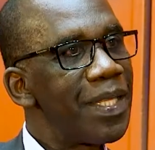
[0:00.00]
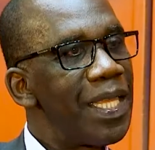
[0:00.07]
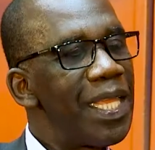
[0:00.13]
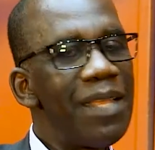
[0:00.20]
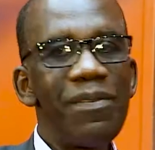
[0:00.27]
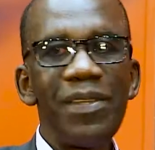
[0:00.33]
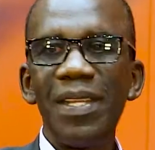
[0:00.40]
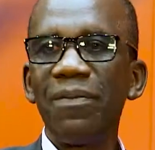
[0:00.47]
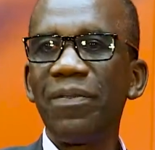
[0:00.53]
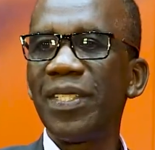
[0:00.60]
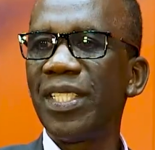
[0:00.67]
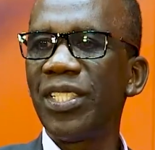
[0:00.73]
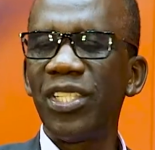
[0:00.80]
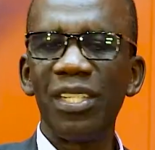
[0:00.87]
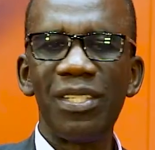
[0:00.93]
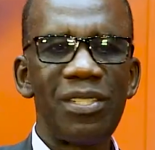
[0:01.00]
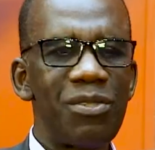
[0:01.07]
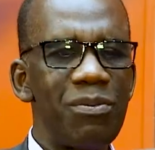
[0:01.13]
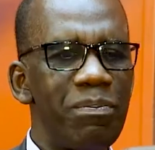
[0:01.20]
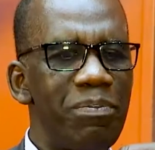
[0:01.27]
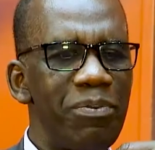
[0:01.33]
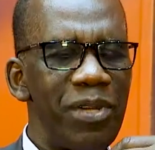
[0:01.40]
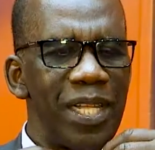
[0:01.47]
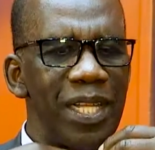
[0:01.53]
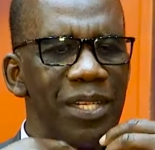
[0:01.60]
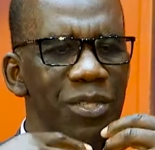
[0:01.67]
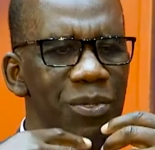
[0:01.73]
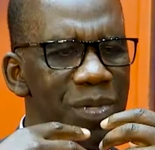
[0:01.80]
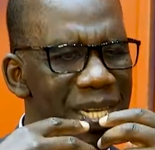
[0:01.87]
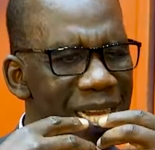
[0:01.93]
Even if it's just to bring a
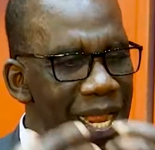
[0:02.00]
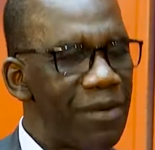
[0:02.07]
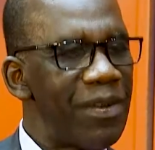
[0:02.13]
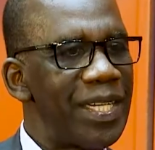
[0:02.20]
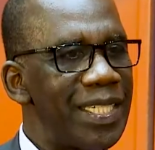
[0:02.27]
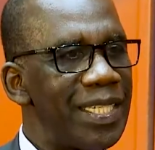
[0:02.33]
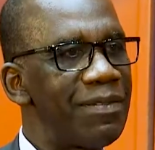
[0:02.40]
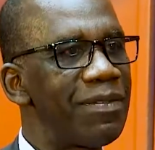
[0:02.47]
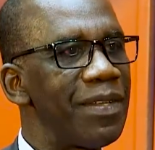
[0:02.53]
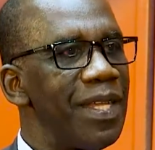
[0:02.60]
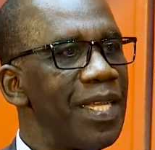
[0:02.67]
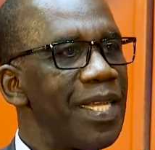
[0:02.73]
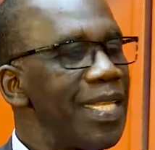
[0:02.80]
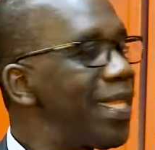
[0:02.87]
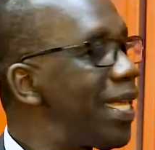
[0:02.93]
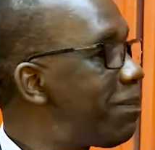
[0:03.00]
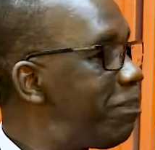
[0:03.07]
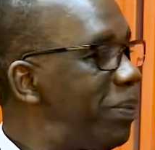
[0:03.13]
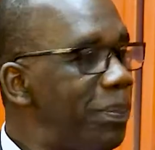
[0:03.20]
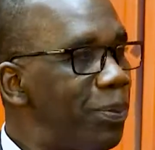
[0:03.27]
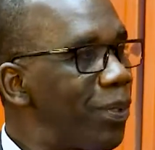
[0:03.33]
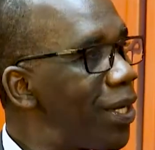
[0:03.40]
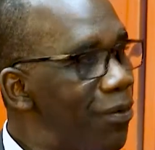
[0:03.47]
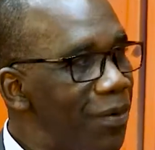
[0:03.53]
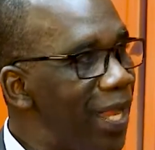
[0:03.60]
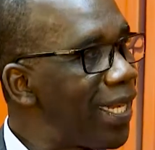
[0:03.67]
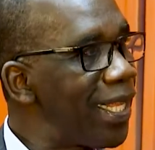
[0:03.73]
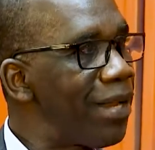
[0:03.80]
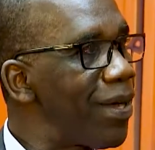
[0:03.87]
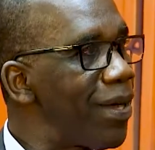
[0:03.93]
new narrative that people can
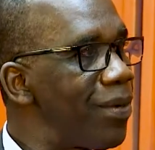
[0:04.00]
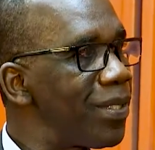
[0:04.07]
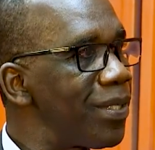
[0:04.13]
rally around.